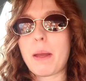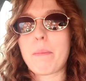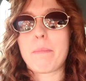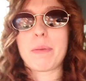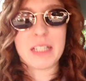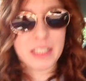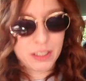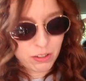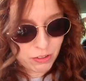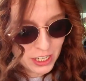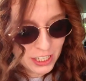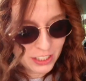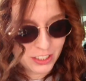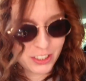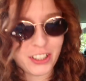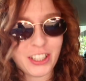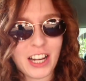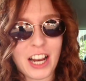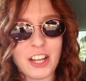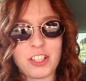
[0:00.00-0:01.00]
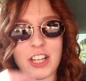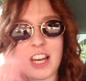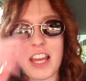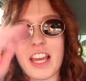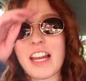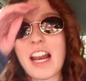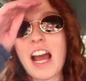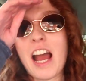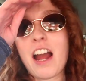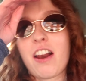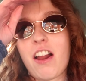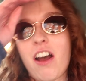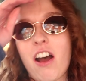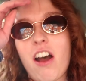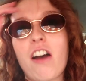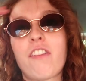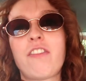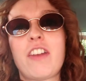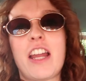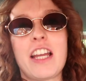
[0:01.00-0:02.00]
But it still tastes good actually. An hour and a
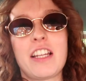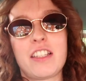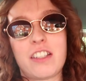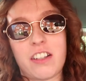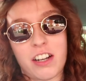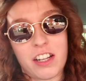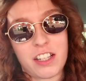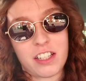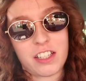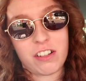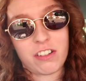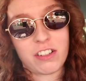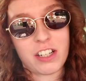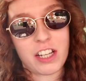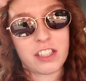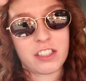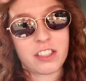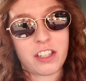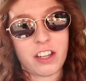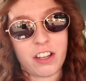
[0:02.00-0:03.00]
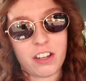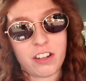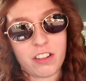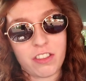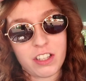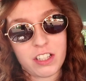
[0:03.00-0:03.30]
half later and it still tastes good.